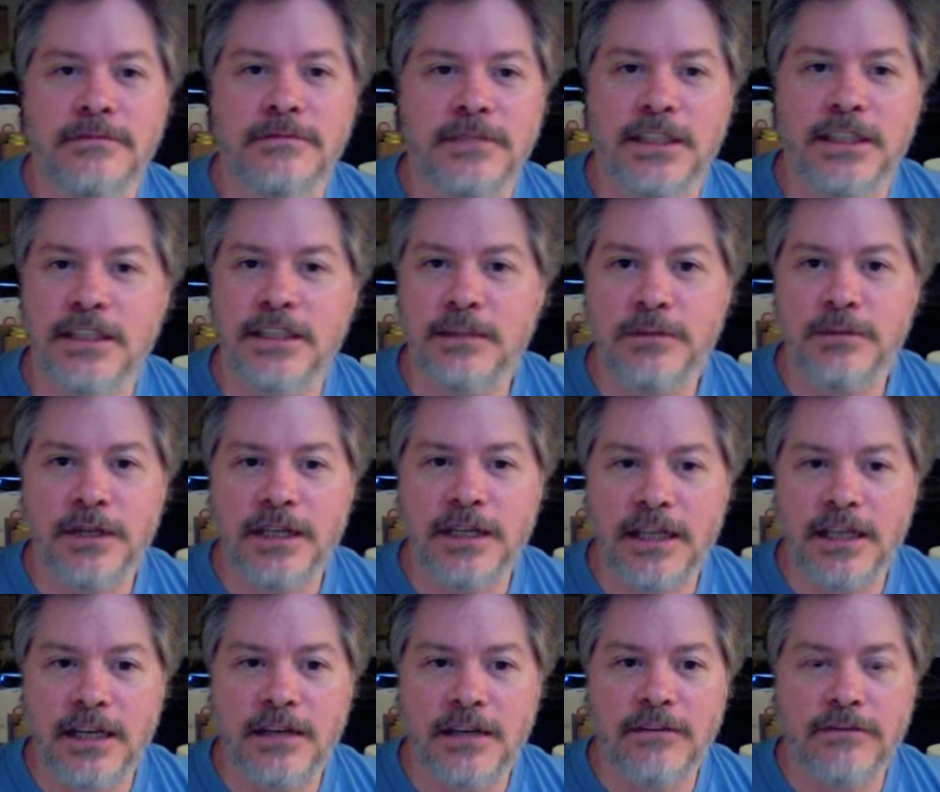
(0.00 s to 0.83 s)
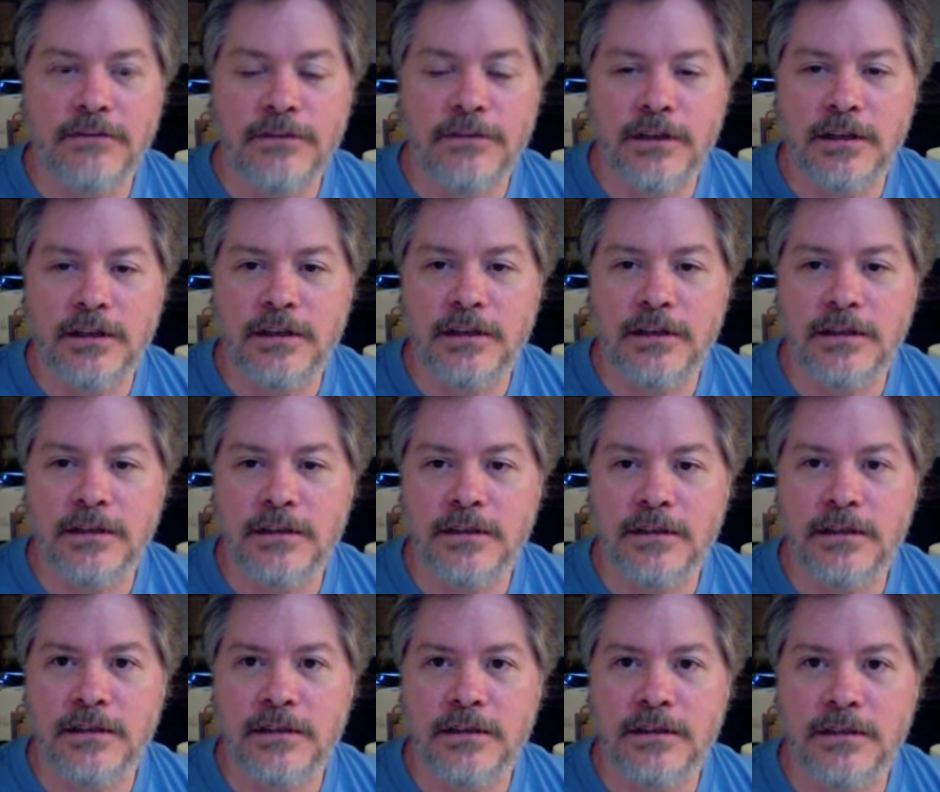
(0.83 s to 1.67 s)
anybody have
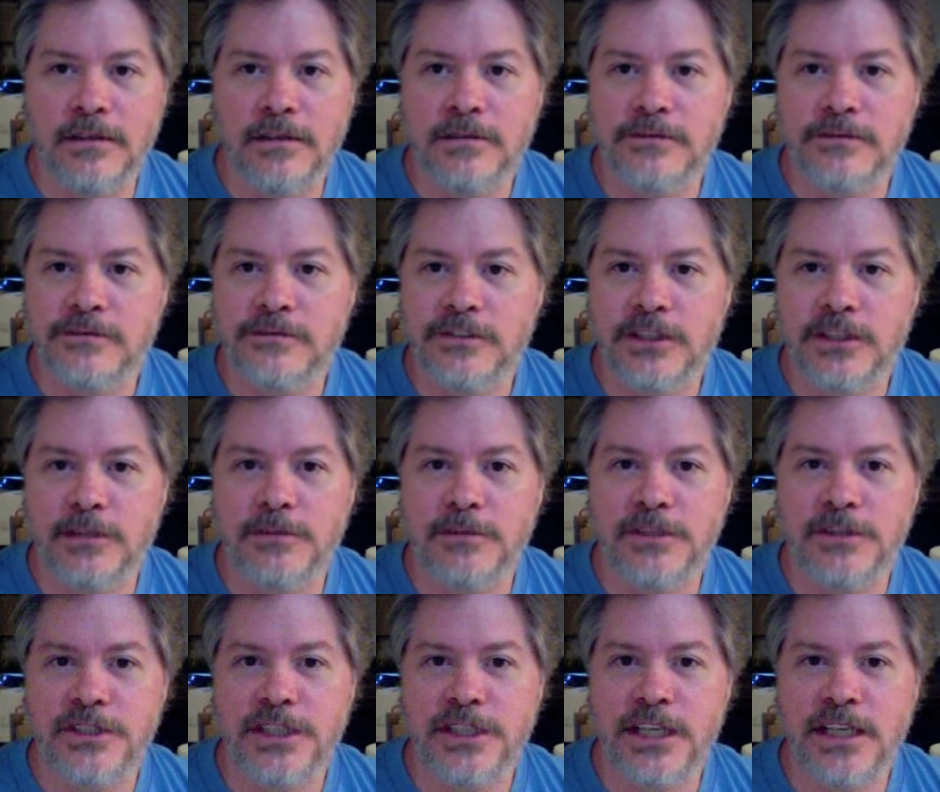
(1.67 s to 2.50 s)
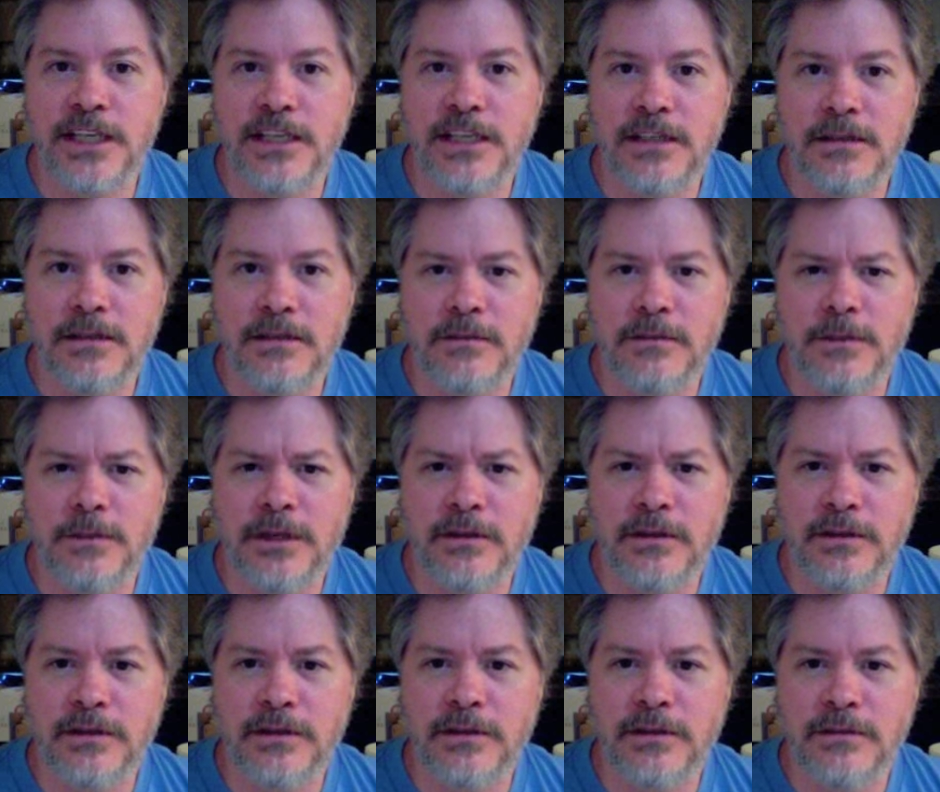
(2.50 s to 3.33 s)
uh, something to say
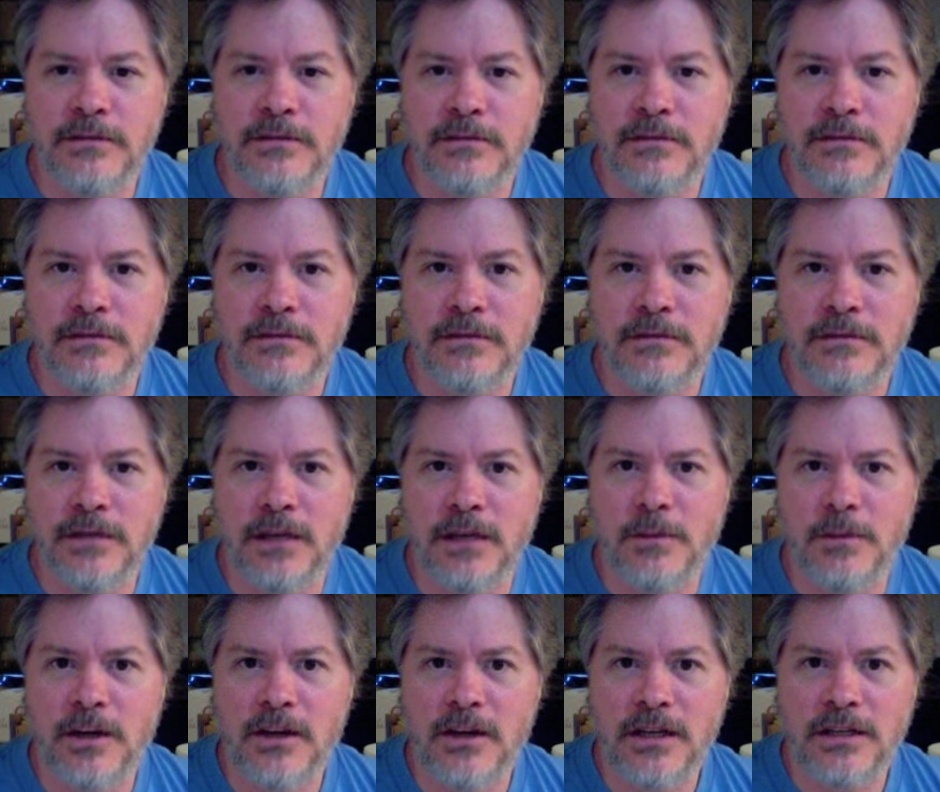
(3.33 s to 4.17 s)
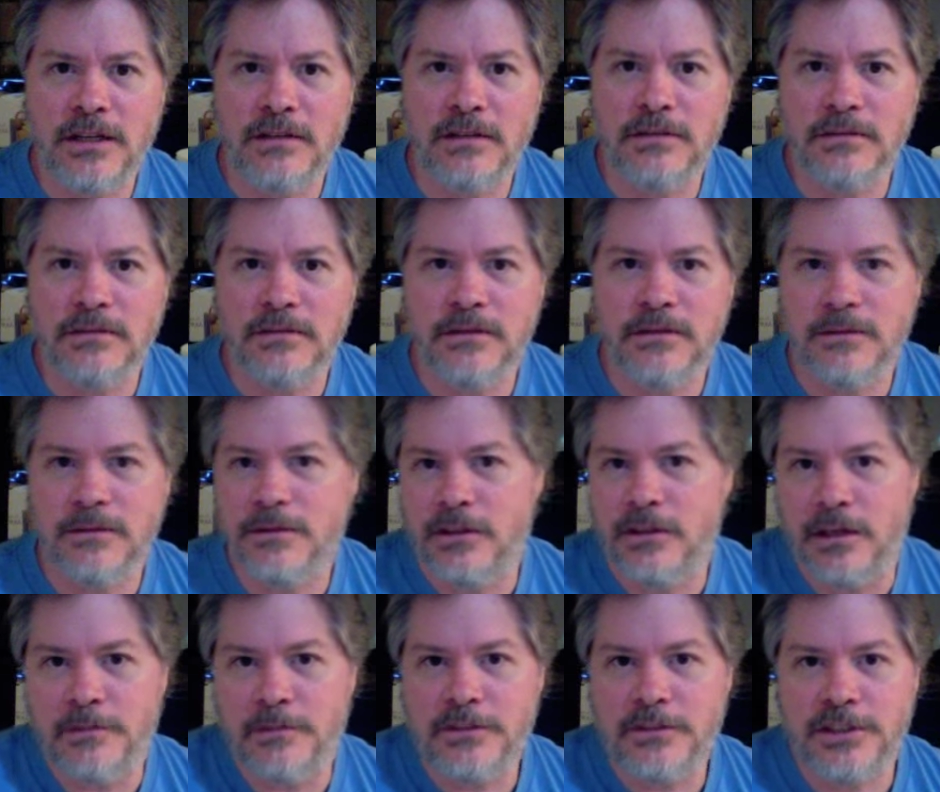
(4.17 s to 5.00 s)
about about it? I
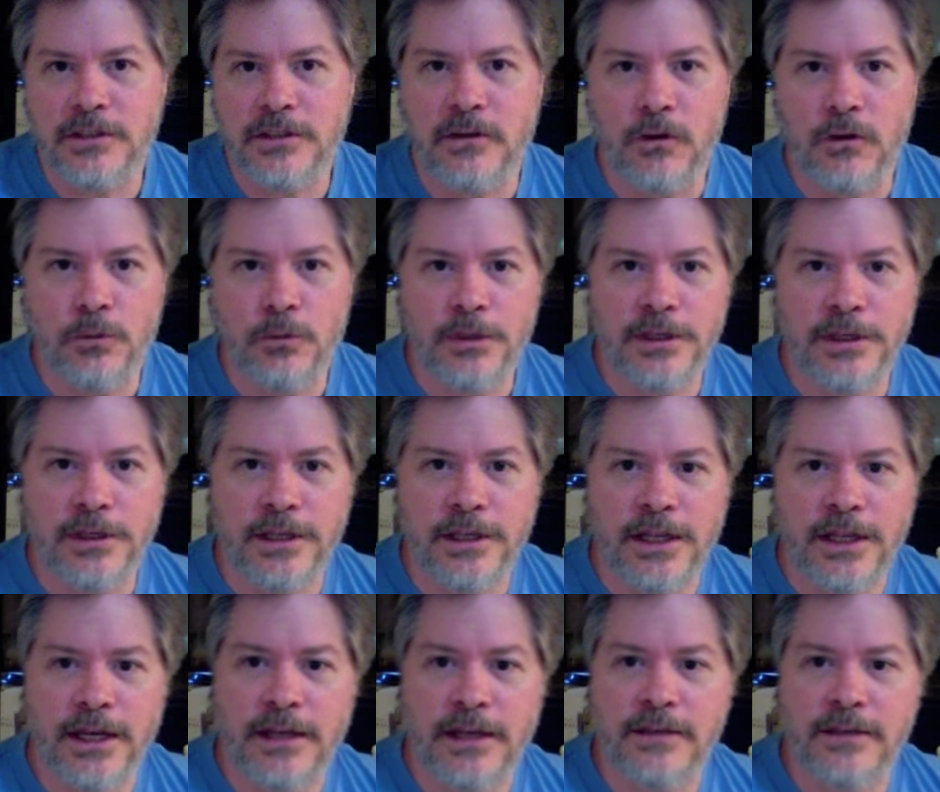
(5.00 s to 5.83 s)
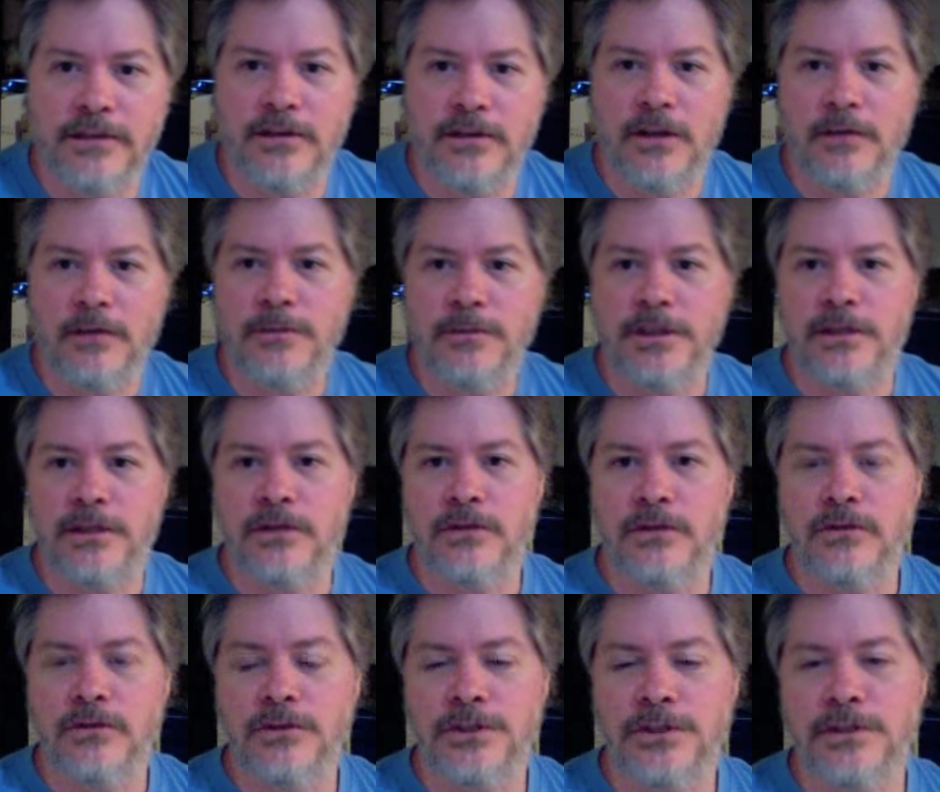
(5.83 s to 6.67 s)
I'm still open to that, not being a
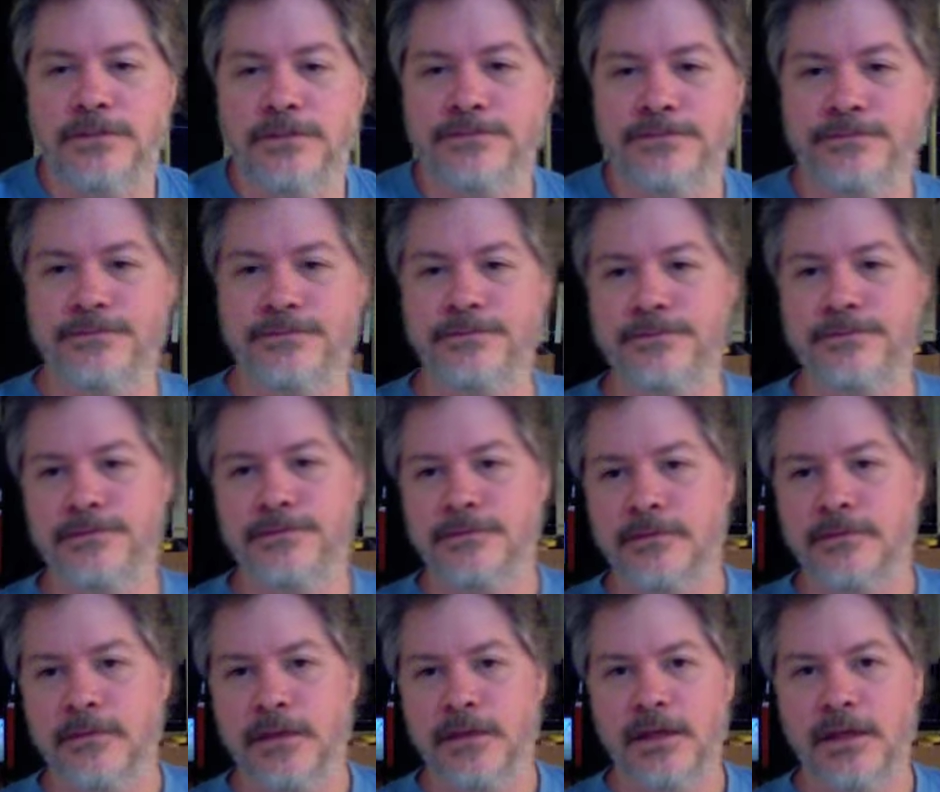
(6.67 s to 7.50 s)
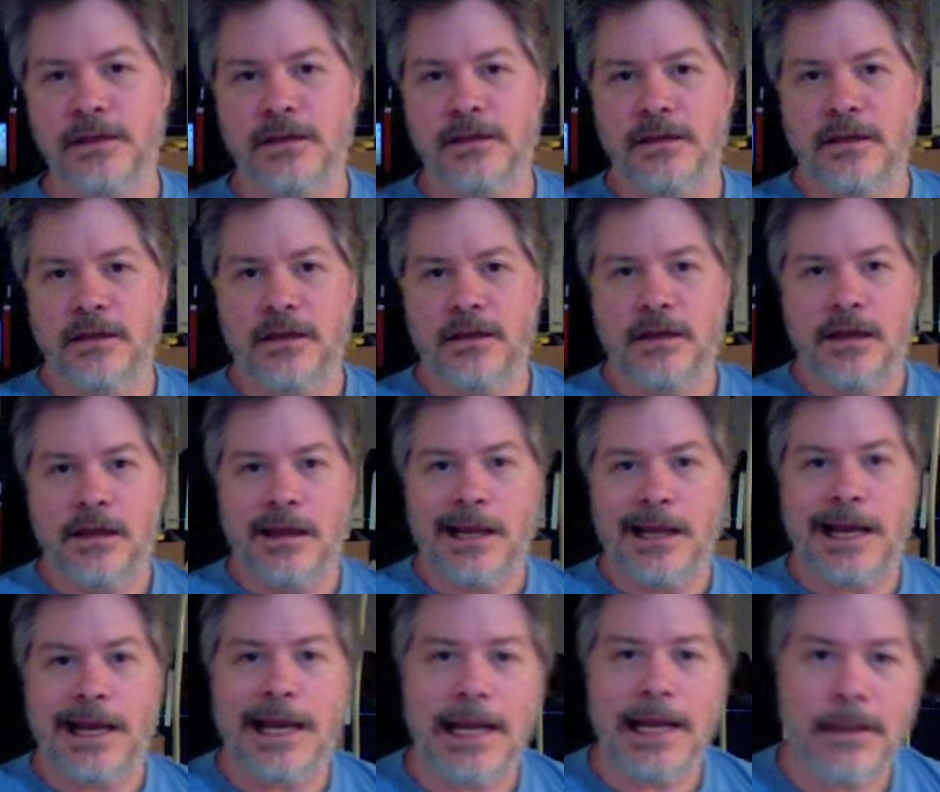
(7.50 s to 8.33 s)
hoax.
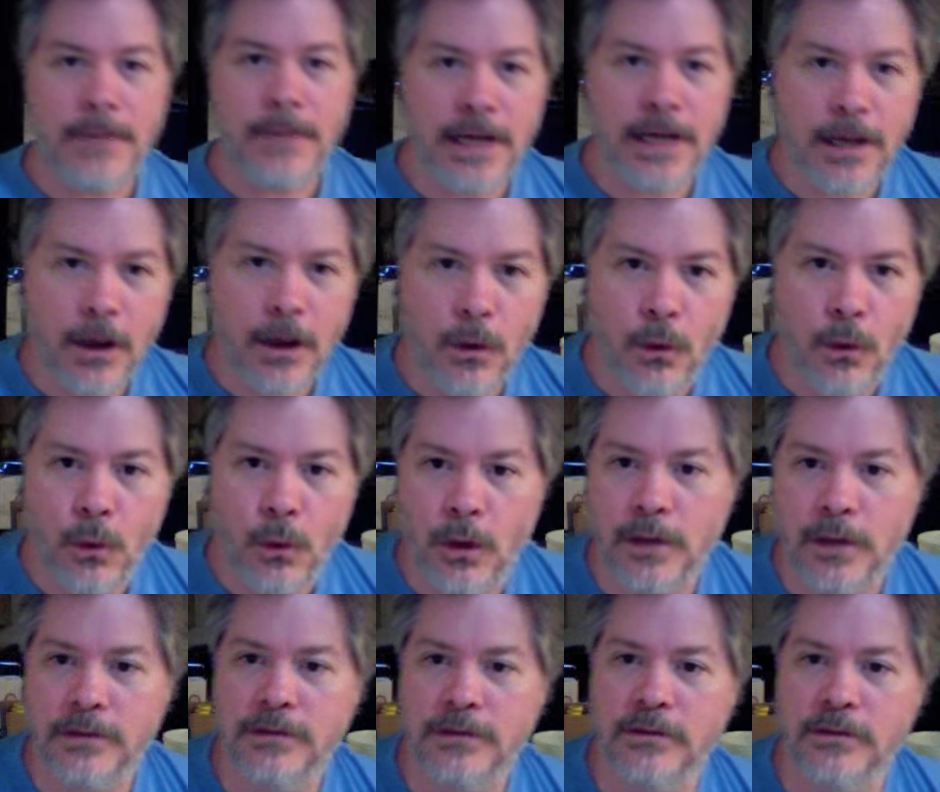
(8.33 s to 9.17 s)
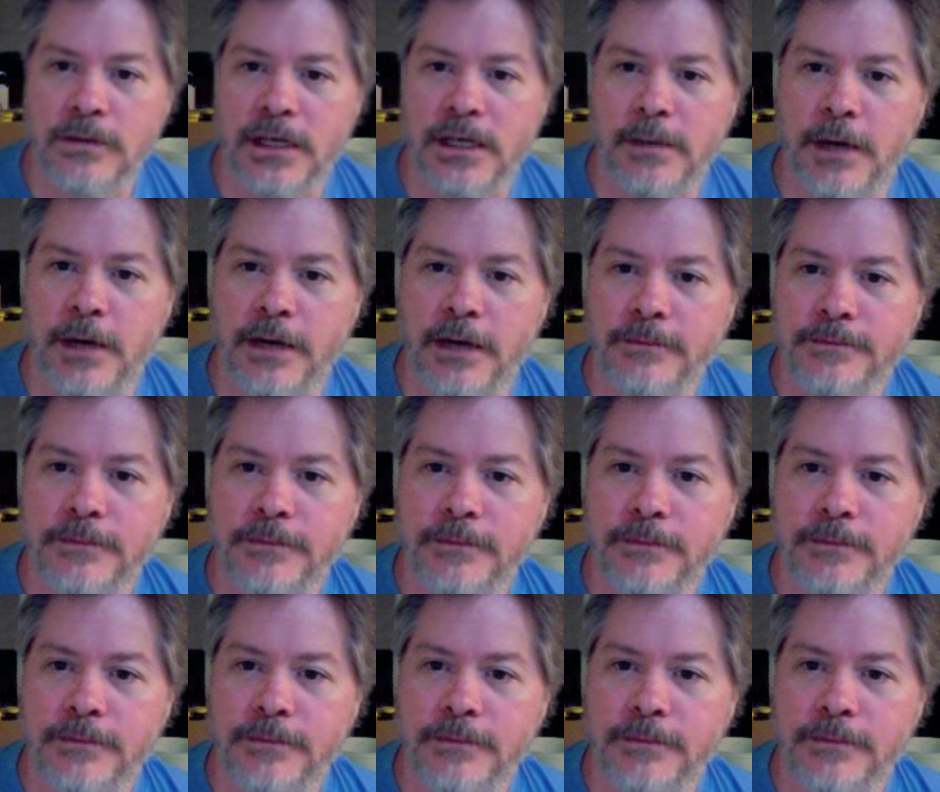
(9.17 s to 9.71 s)
Let me know. Okay, bye.